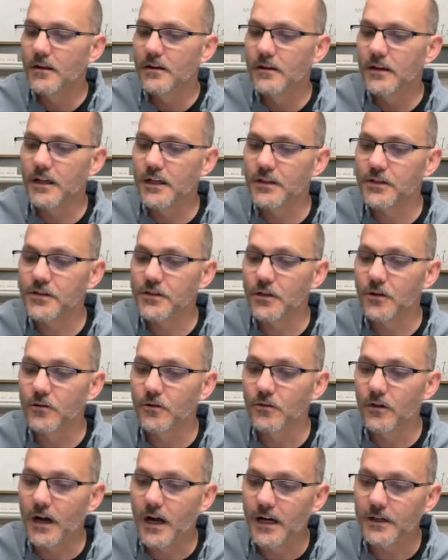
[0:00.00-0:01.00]
And
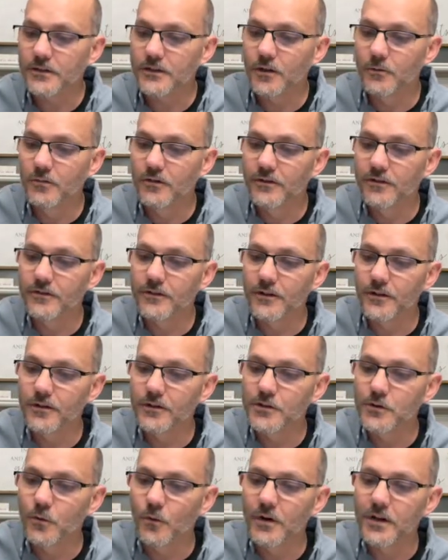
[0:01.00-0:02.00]
so October the
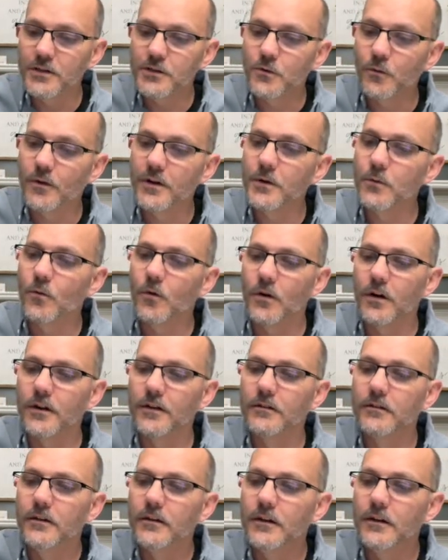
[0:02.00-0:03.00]
3rd,
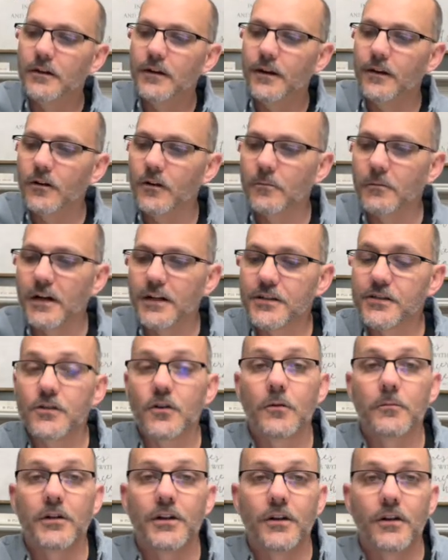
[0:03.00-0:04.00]
2021, here are my
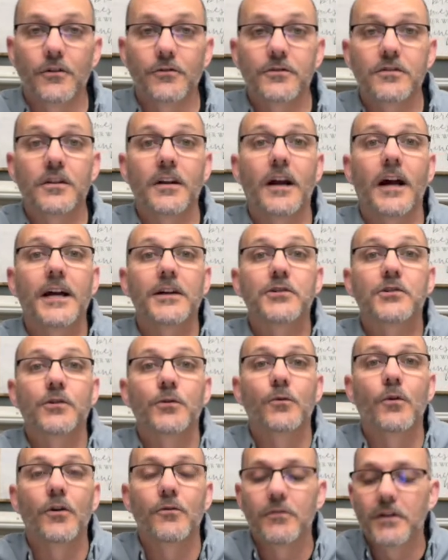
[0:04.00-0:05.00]
sermon notes that I actually
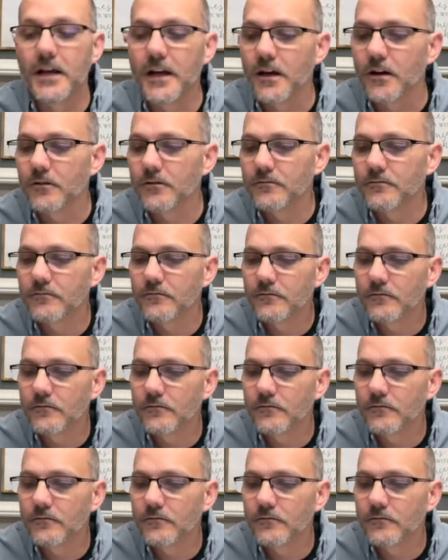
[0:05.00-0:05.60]
wrote down.